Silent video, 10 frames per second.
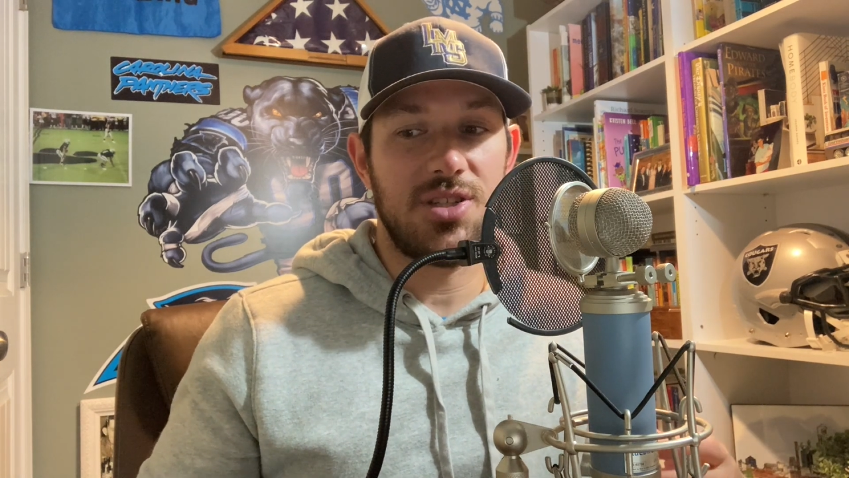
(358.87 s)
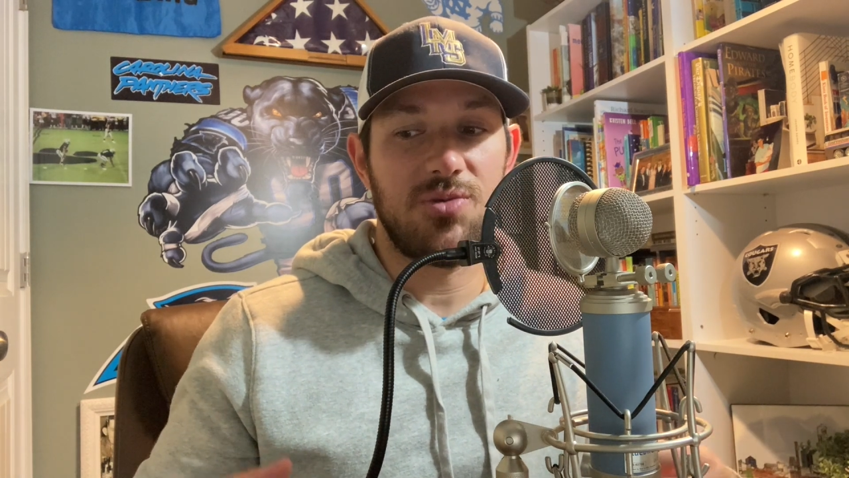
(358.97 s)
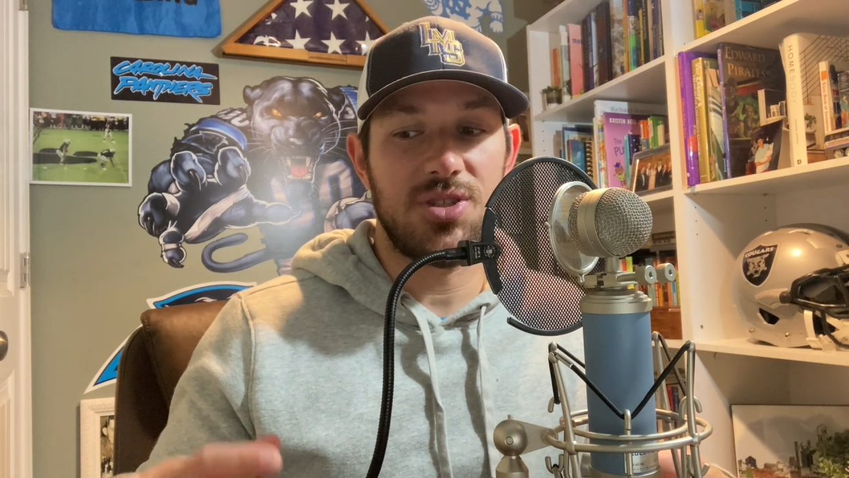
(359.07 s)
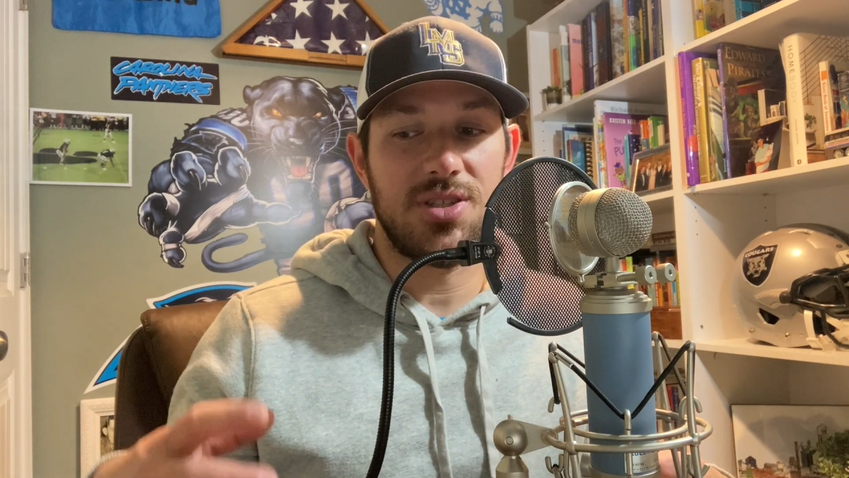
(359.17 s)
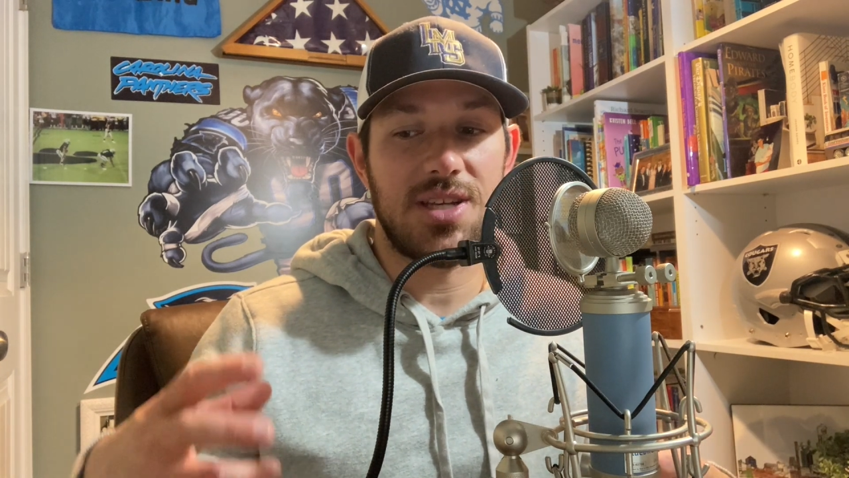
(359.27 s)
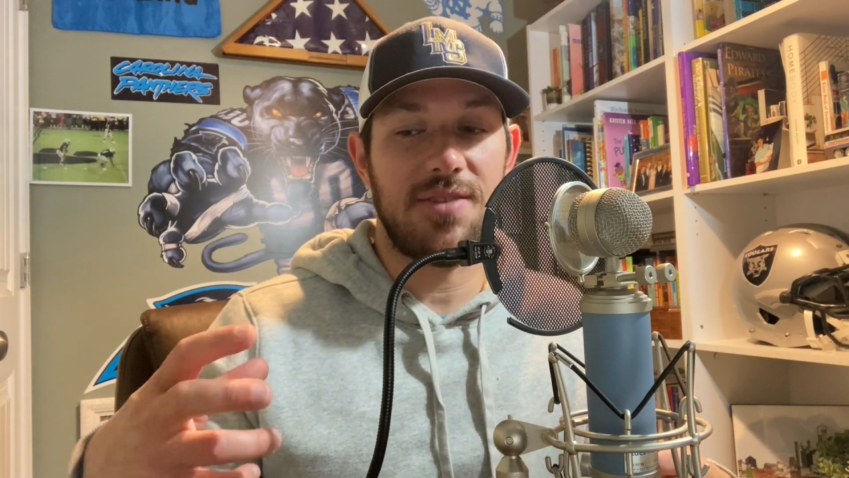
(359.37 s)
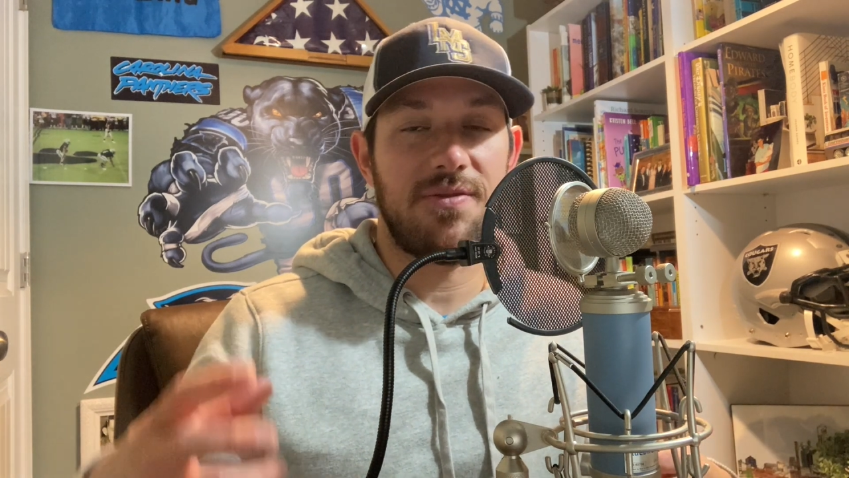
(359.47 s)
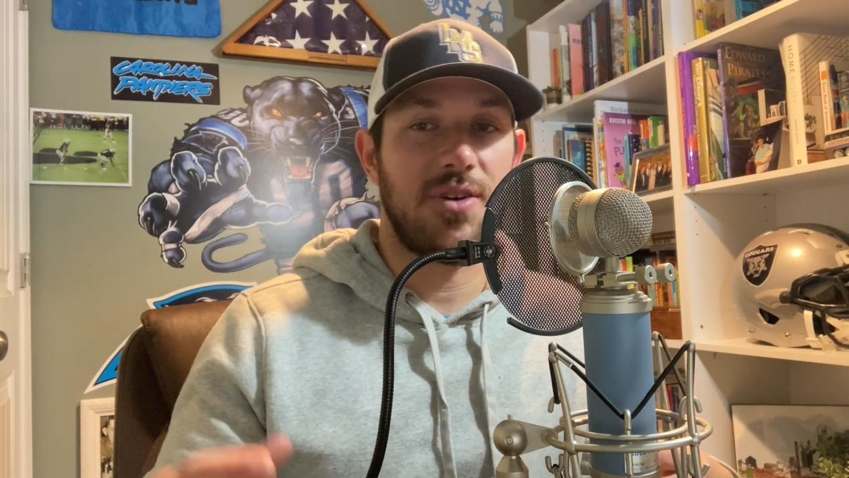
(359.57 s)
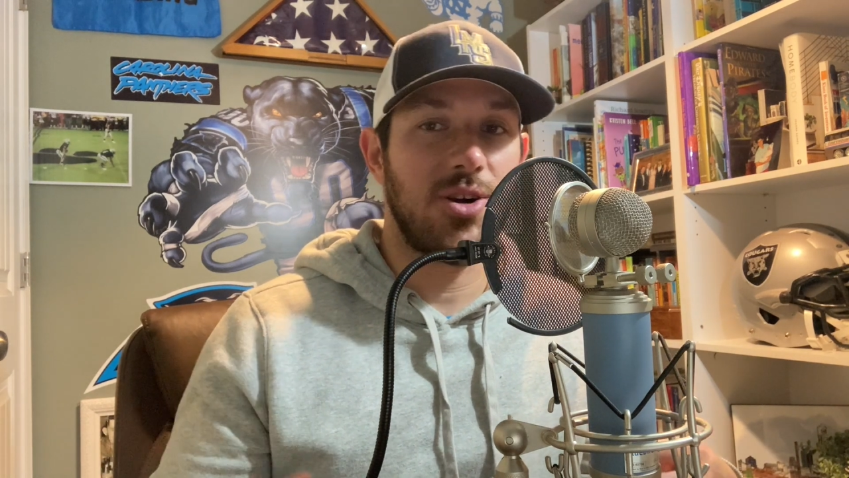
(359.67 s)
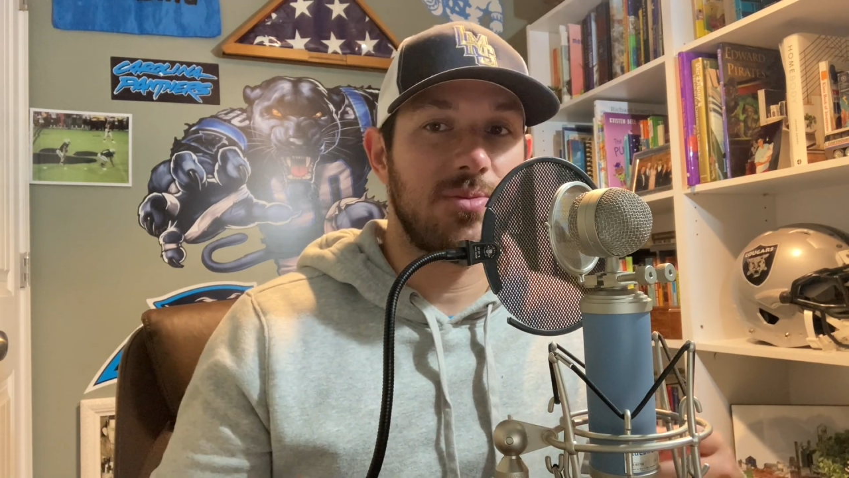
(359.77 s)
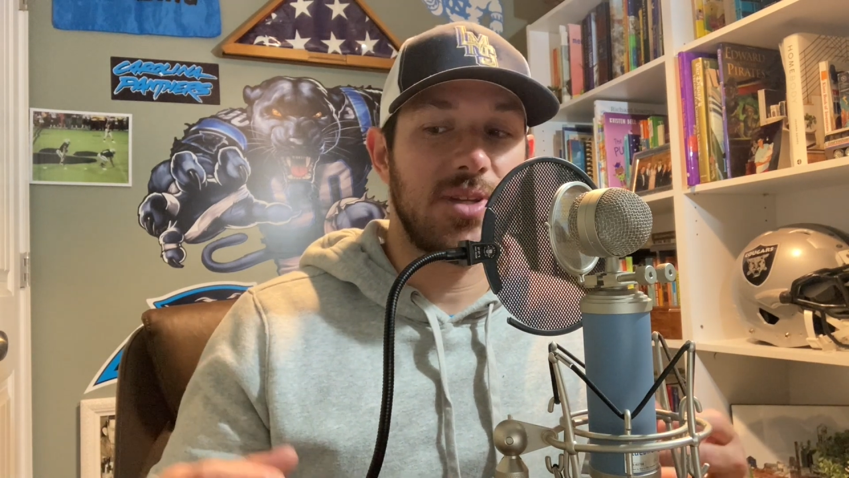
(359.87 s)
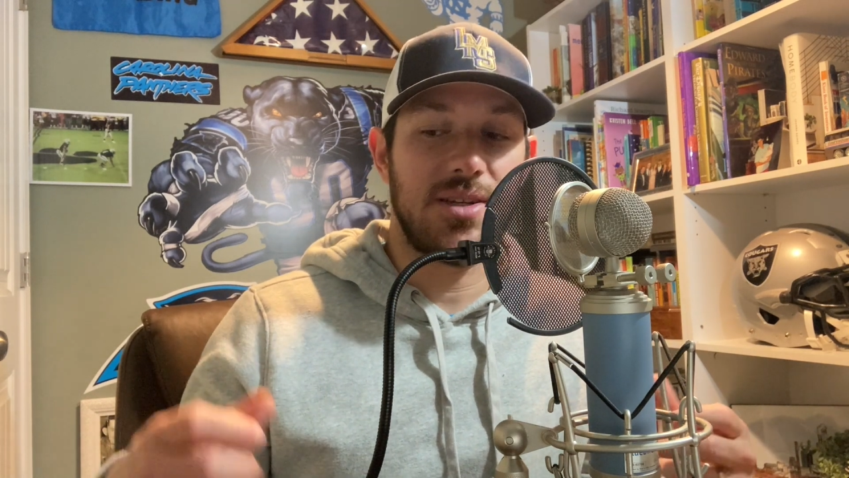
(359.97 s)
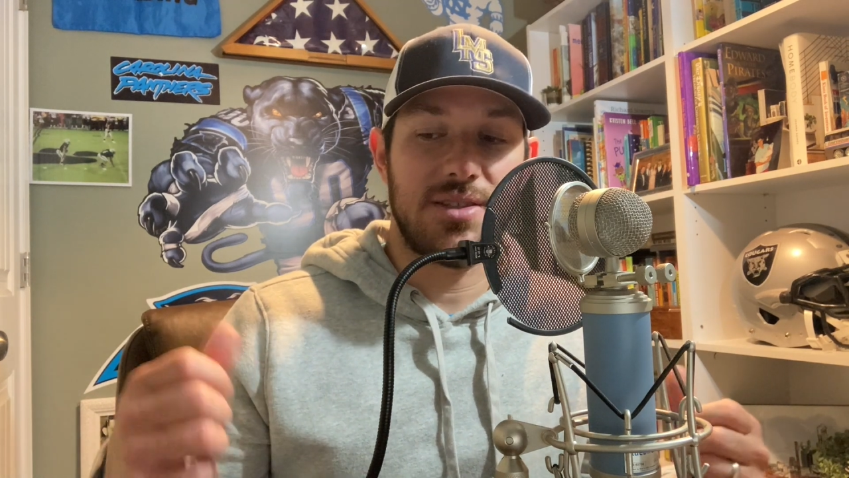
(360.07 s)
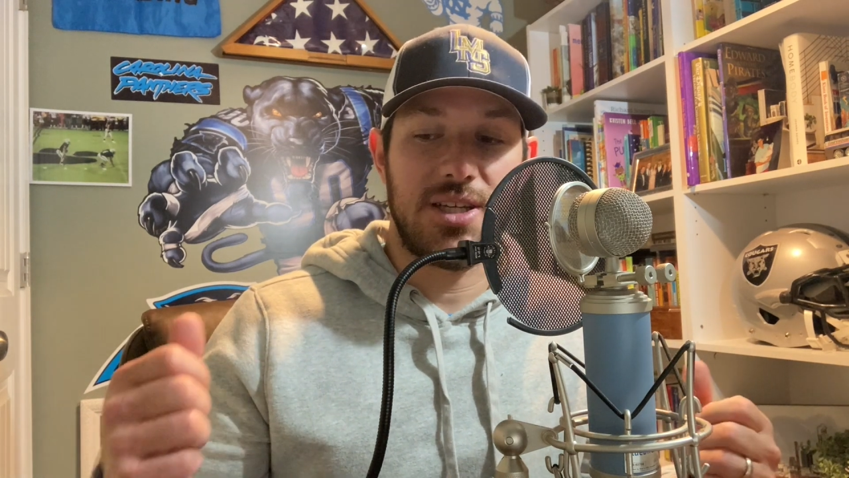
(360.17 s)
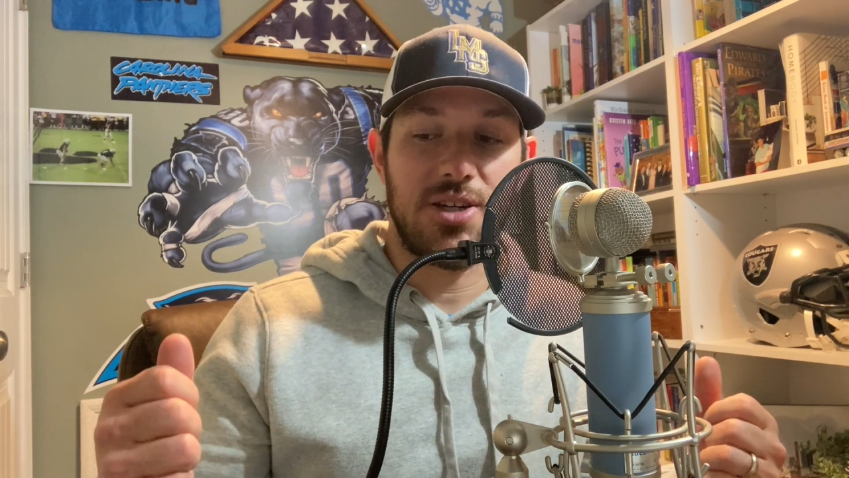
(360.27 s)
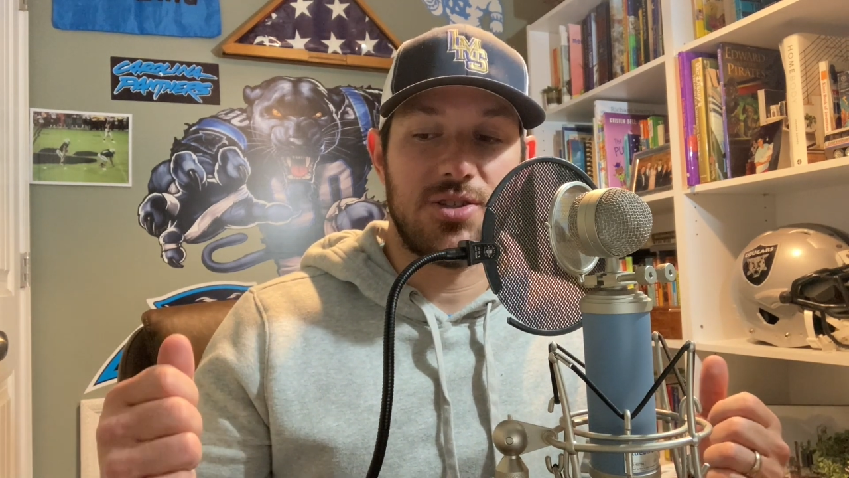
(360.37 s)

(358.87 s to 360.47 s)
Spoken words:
which is a firm that is here